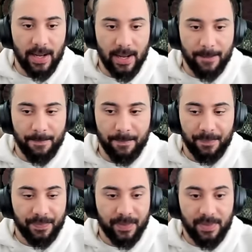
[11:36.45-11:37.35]
Um,
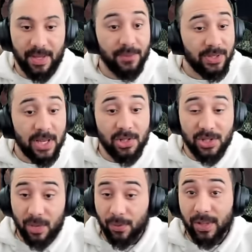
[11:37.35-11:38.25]
the
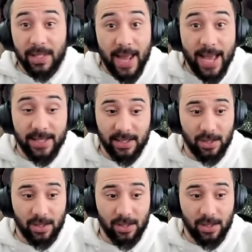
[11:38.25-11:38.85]
infestations get really nasty.